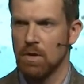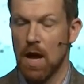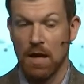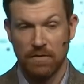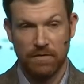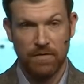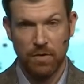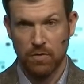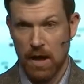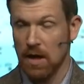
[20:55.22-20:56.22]
And if
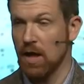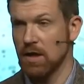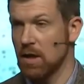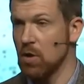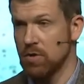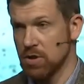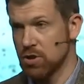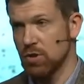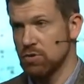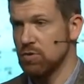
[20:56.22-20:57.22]
you can't let it go, then it
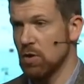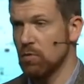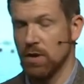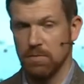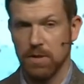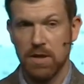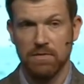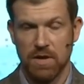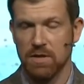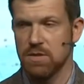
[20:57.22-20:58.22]
shows you don't really believe
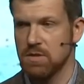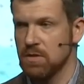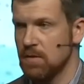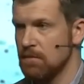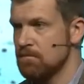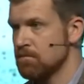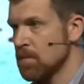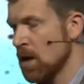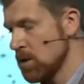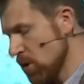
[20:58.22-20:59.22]
this.
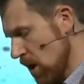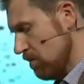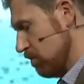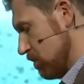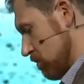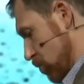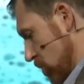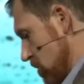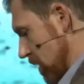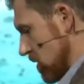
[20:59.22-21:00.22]
And so I kind of
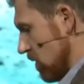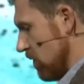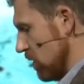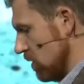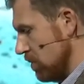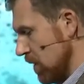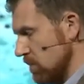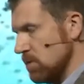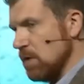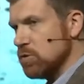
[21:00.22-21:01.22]
preached to myself for a little
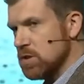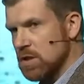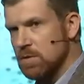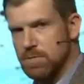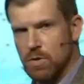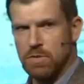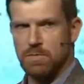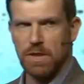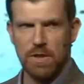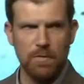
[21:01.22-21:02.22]
bit. Kim was asleep, so it wasn't a
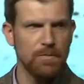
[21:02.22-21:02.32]
big deal.